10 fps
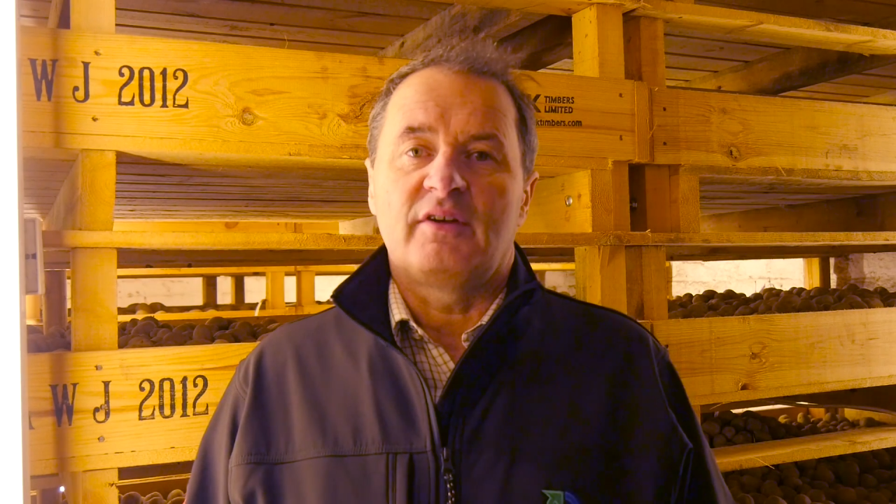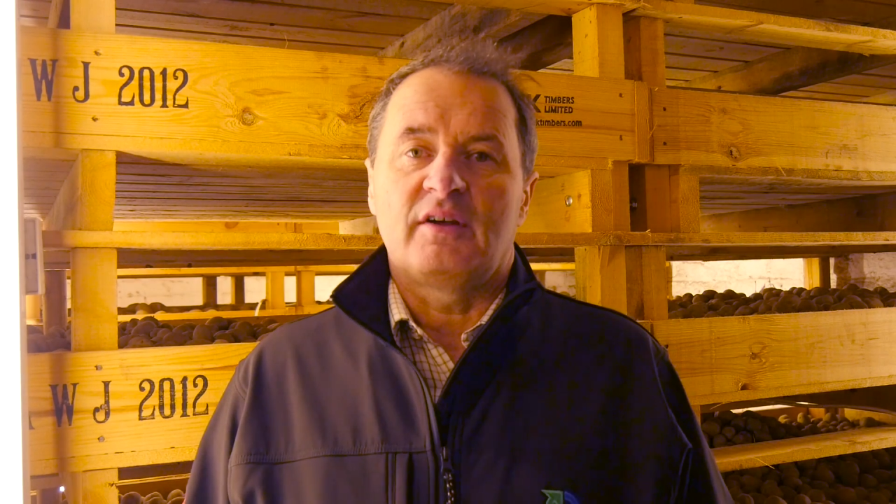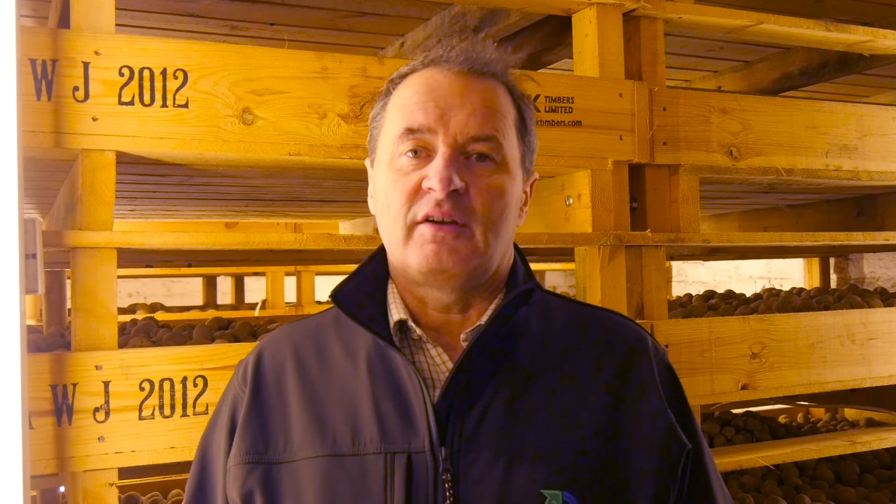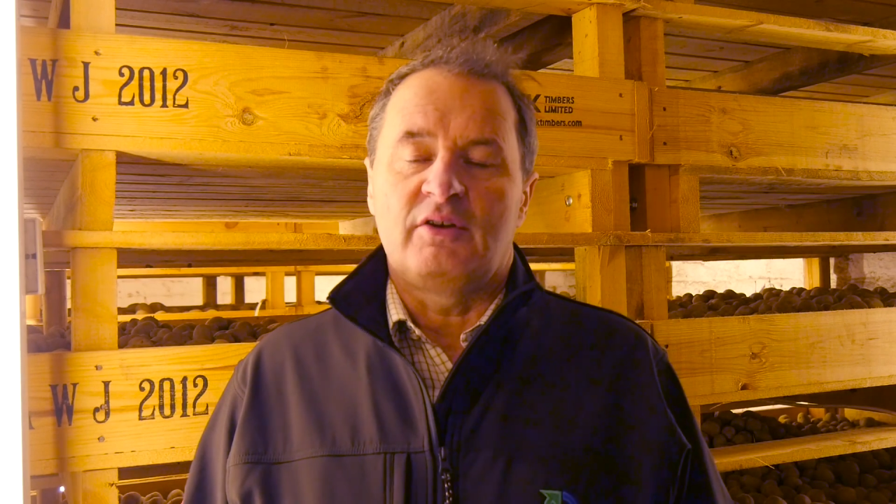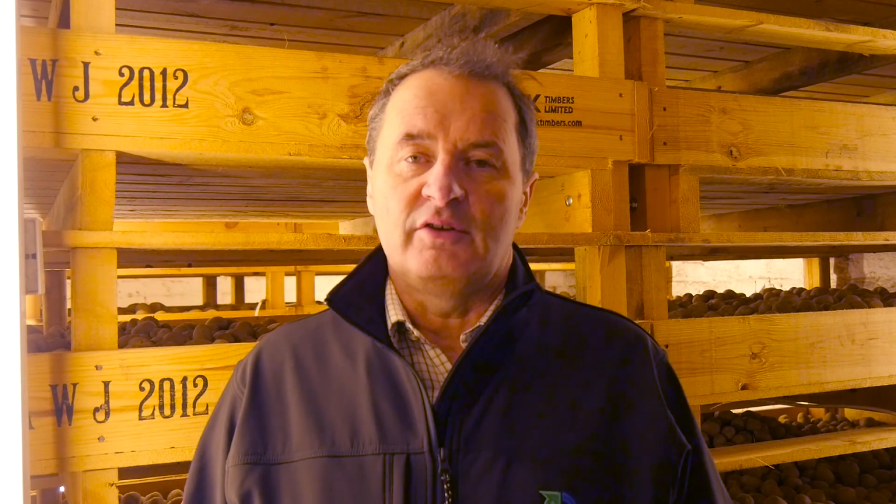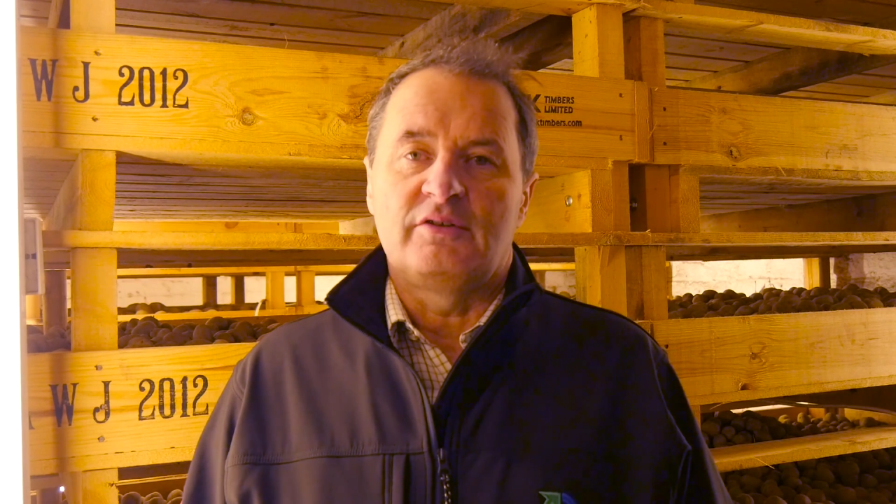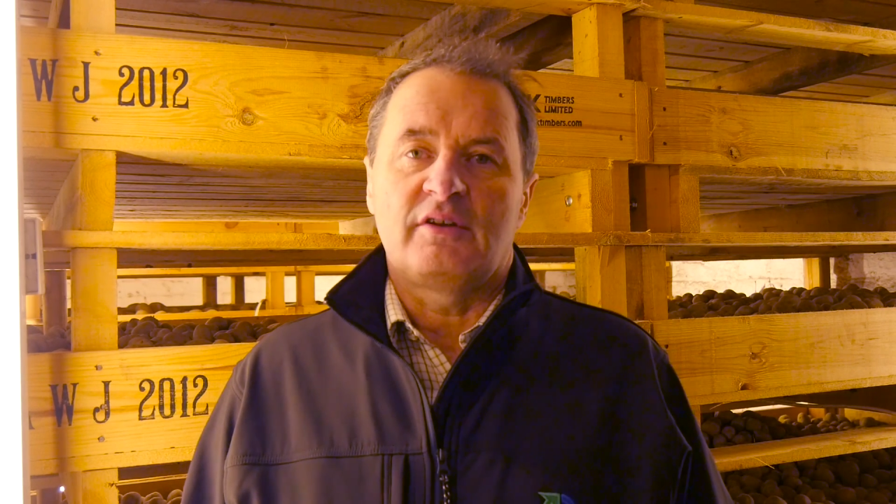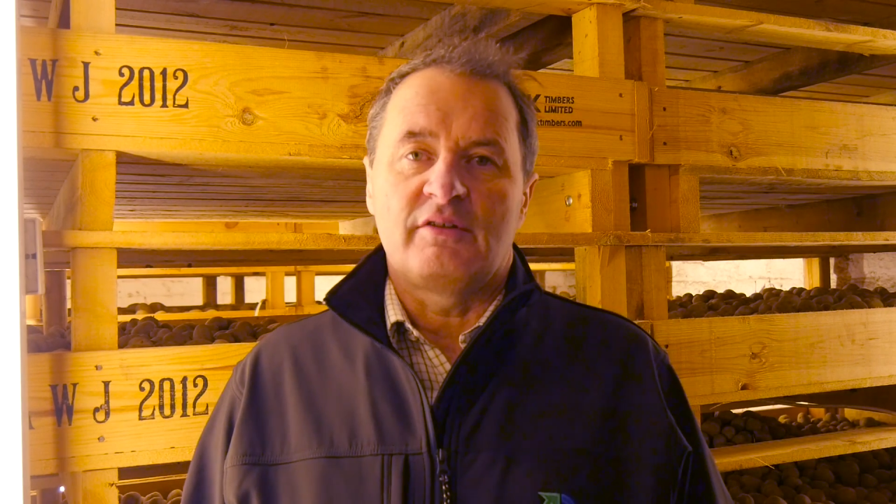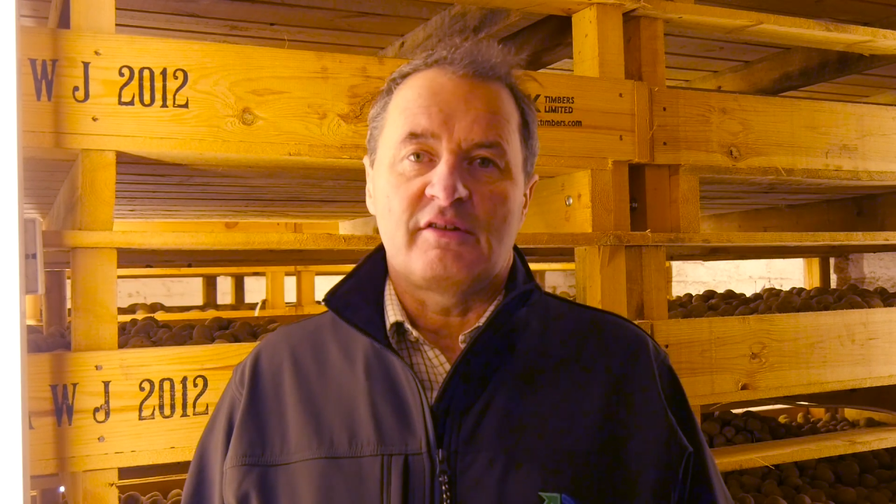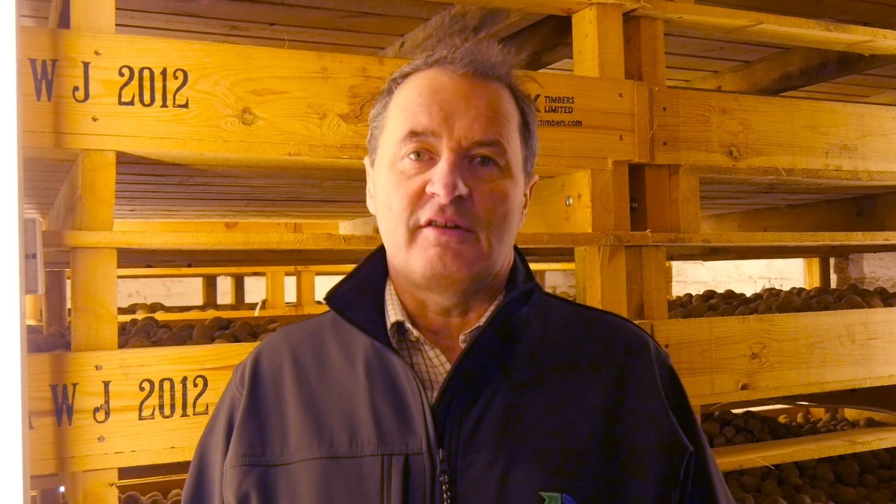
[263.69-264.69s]
a good
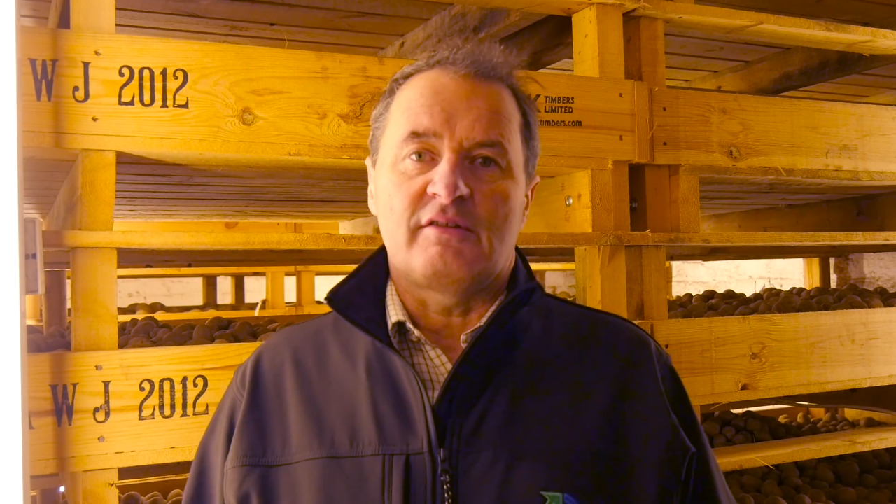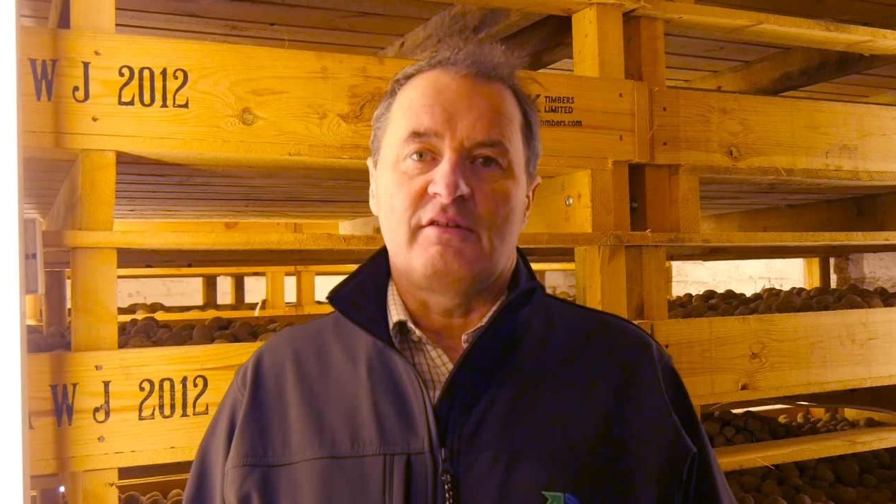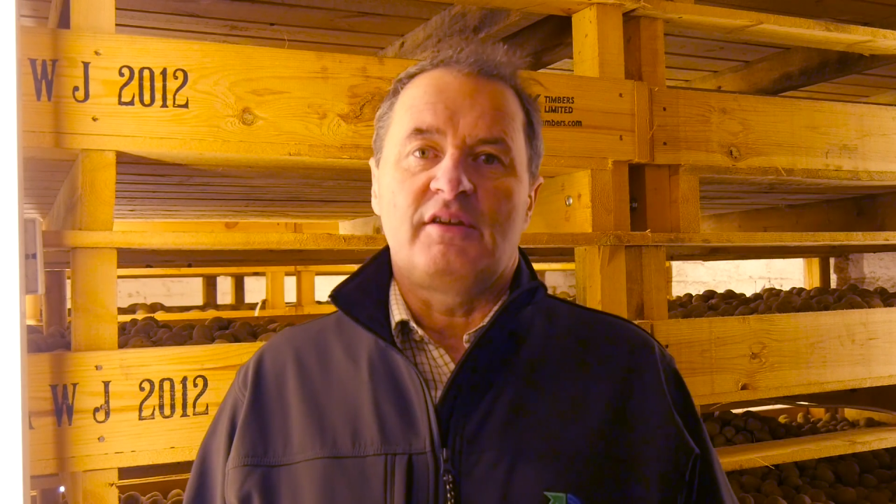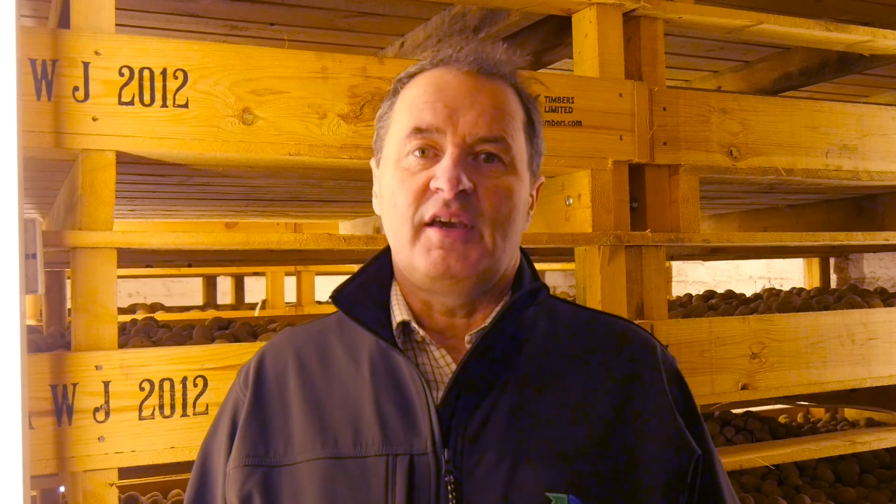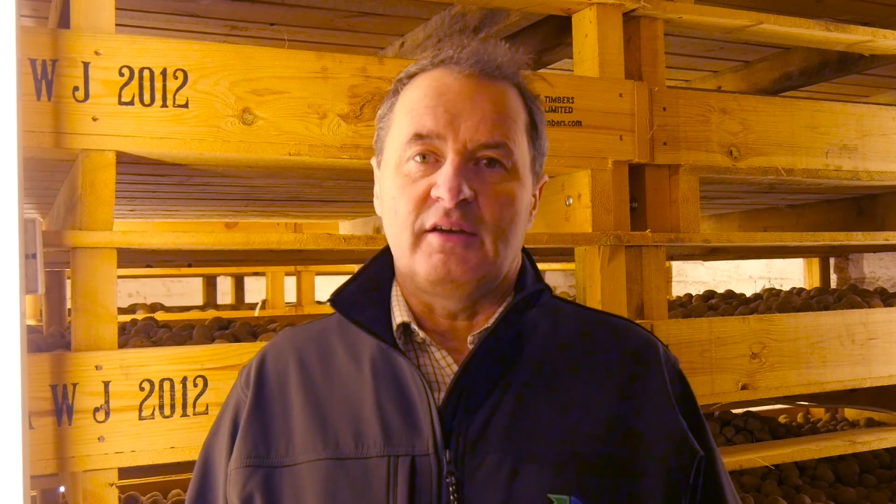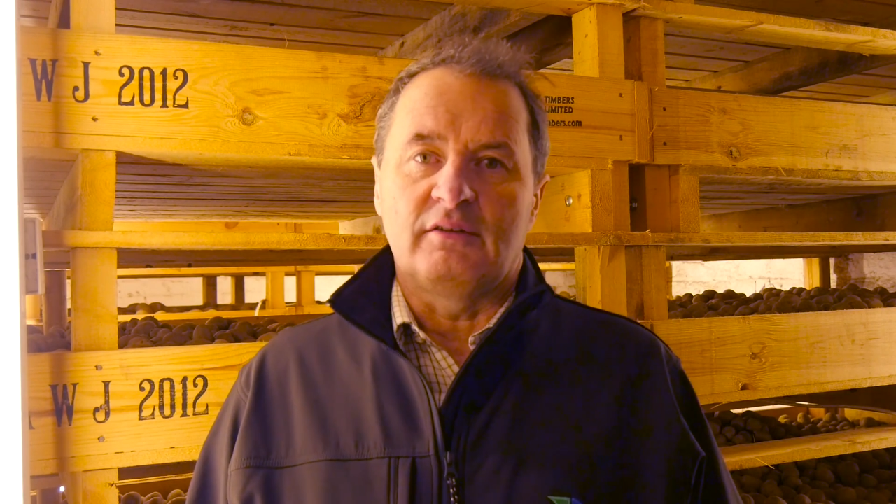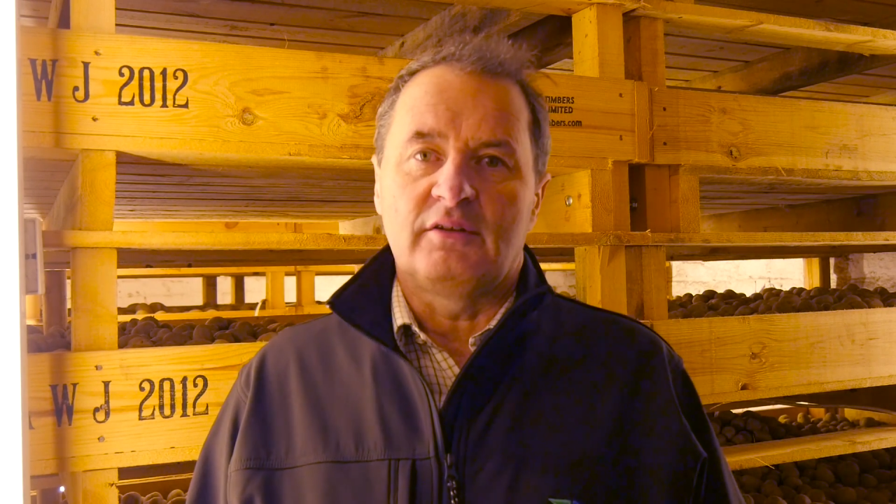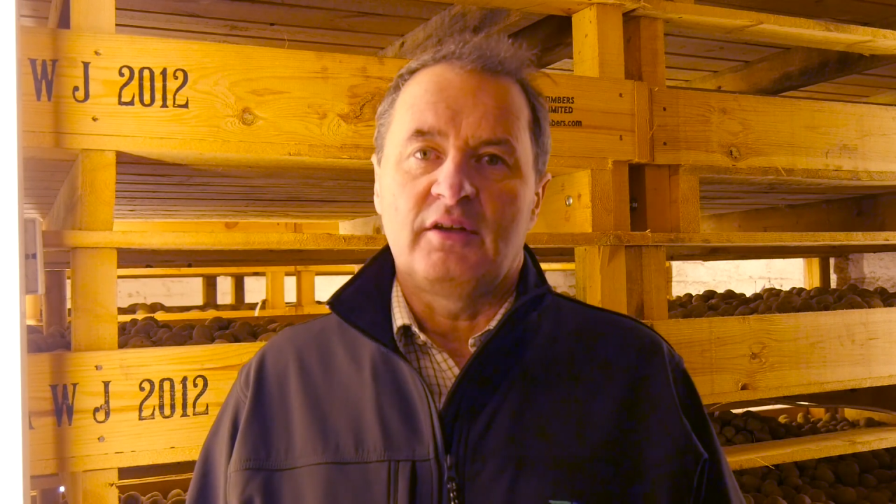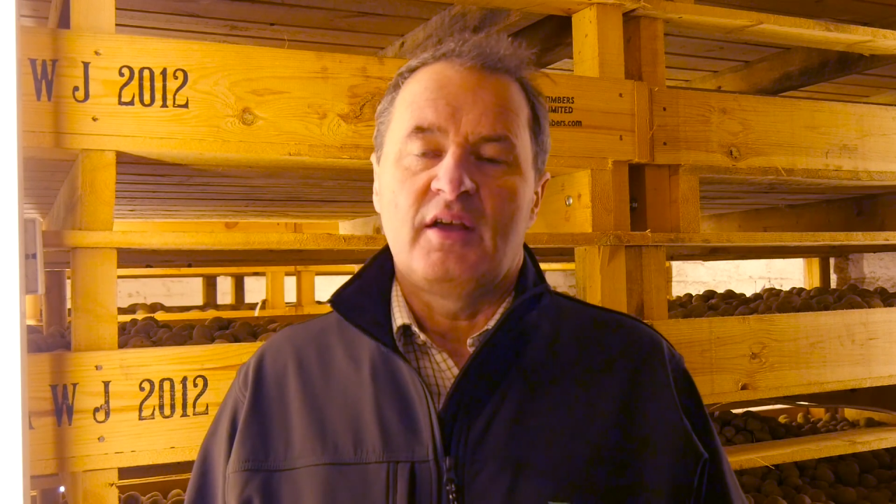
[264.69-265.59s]
consistent yield,